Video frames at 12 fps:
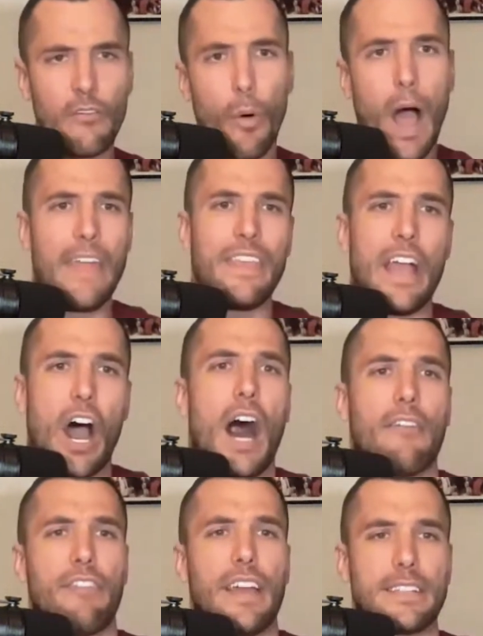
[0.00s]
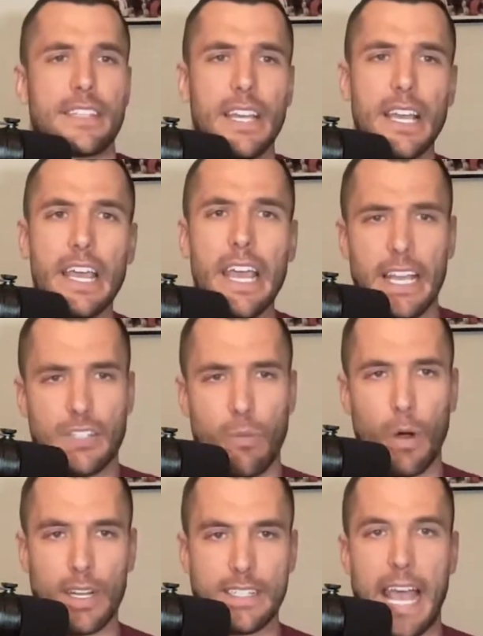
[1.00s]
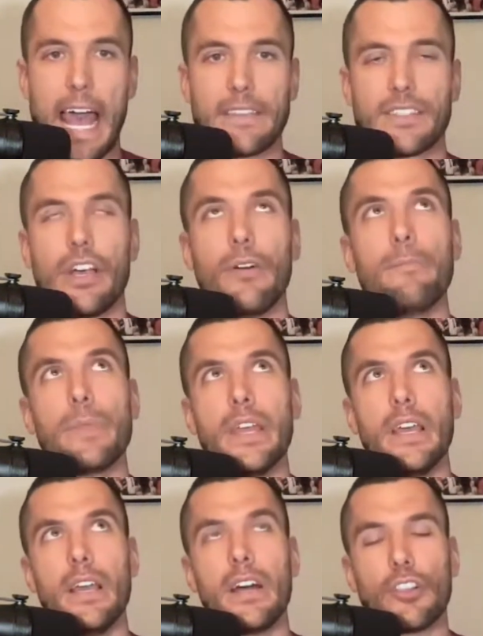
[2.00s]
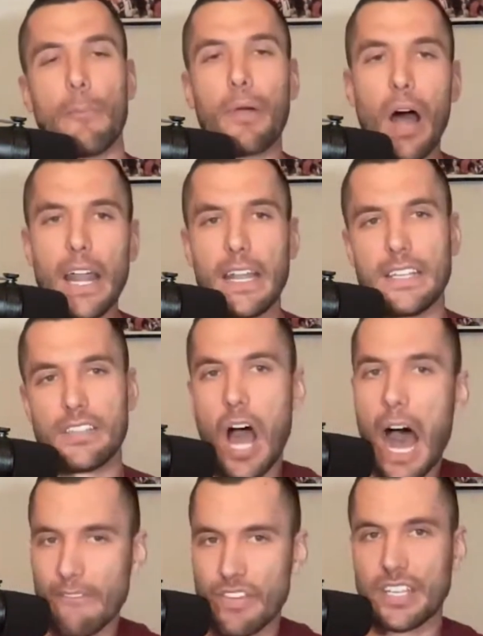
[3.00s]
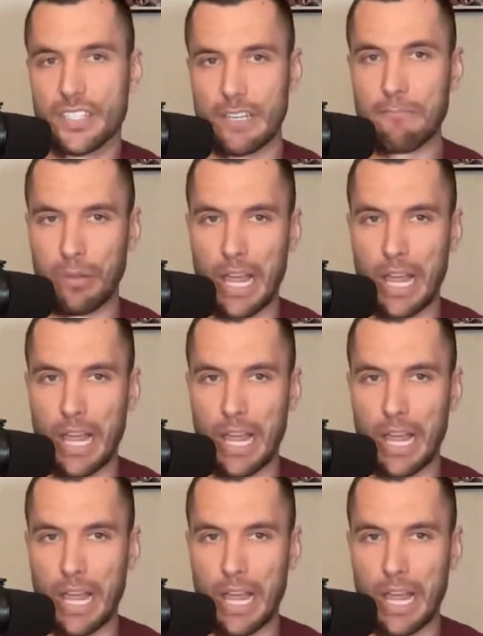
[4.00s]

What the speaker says: of why the offense is where it's at. So LeBron is obviously